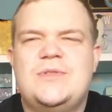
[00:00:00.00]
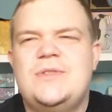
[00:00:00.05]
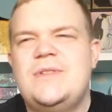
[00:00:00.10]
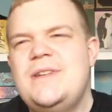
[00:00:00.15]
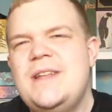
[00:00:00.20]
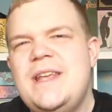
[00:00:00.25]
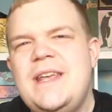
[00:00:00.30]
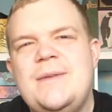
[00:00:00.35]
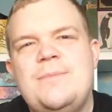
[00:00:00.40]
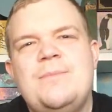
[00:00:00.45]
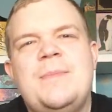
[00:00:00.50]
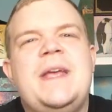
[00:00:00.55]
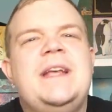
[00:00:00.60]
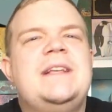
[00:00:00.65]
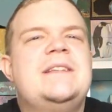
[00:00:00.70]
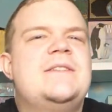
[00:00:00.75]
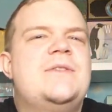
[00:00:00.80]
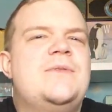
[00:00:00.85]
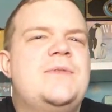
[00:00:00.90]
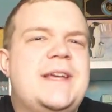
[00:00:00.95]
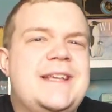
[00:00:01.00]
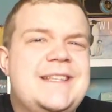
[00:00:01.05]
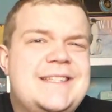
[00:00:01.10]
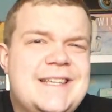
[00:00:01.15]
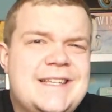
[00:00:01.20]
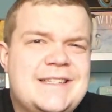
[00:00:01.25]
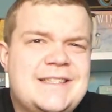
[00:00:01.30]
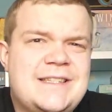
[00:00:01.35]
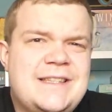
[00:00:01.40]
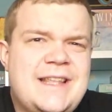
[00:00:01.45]
So it makes okay
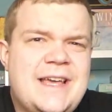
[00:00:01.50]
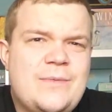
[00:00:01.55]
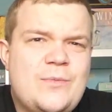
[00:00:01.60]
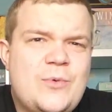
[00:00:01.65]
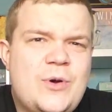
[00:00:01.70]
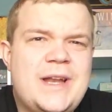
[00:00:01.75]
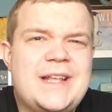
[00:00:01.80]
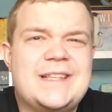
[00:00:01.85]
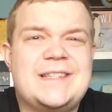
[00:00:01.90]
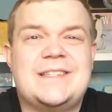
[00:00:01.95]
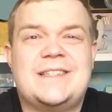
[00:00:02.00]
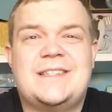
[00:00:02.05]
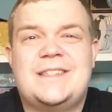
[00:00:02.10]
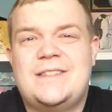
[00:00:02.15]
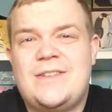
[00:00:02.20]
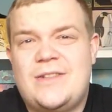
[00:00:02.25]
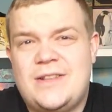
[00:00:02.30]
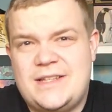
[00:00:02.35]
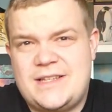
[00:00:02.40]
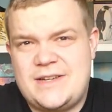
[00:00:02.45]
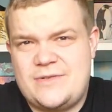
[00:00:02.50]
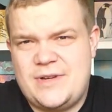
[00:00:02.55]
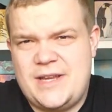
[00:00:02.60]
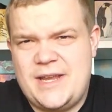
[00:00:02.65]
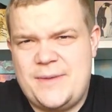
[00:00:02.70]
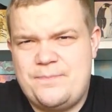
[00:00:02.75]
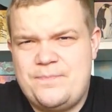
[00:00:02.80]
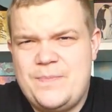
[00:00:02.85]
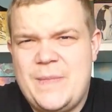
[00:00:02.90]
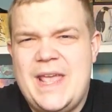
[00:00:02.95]
sense in that one as a solitary
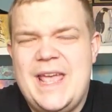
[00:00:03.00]
game.